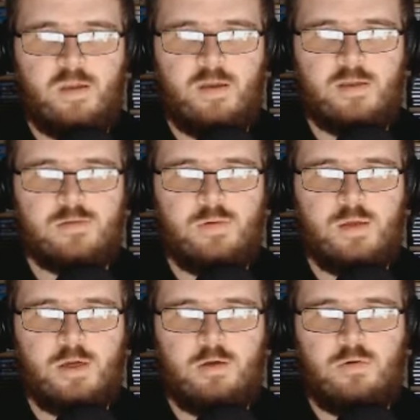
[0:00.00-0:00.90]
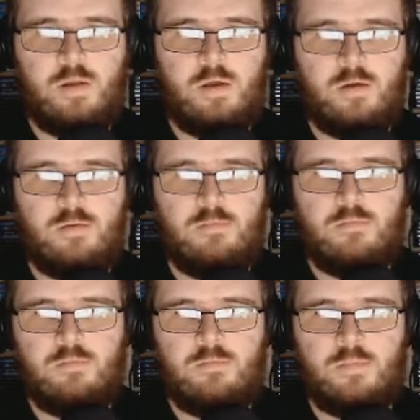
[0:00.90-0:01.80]
as we go along.
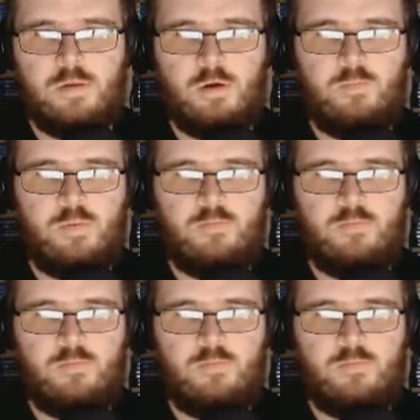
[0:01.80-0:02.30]
Nope.